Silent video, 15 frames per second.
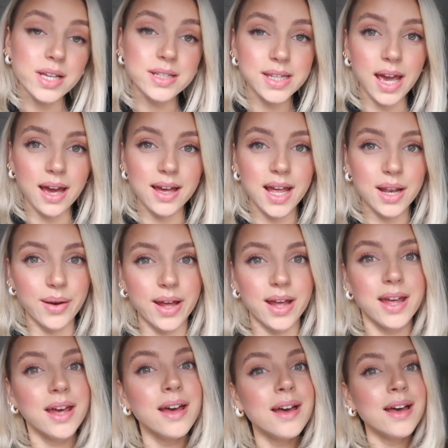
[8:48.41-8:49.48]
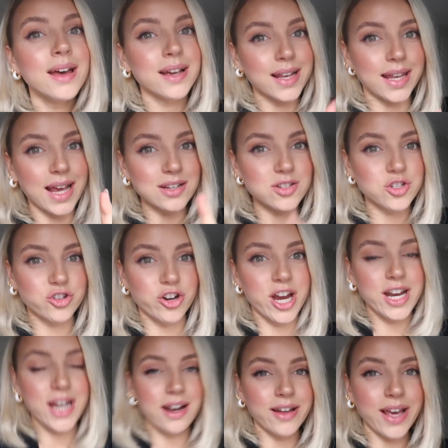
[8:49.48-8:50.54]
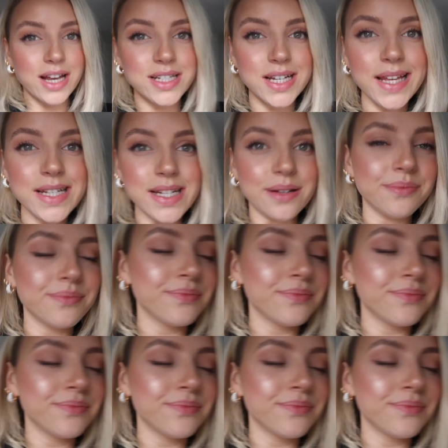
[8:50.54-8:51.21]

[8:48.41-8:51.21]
So yeah, anyway, gonna get to train and I'll catch you later.